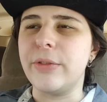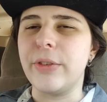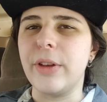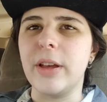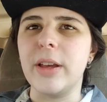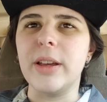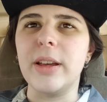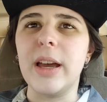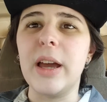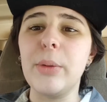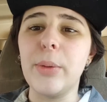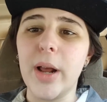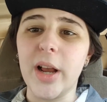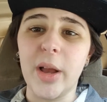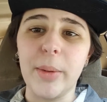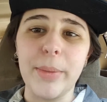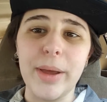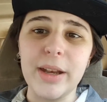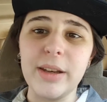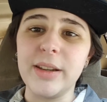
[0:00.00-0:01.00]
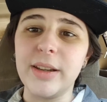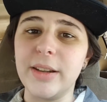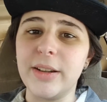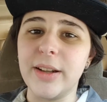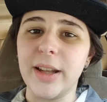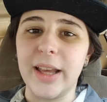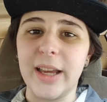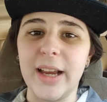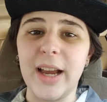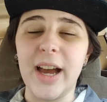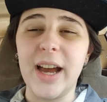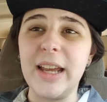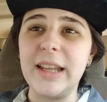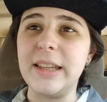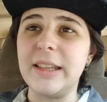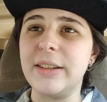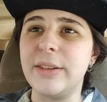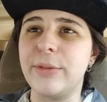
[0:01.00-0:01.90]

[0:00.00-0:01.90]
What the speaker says: I recommend it, like, highly.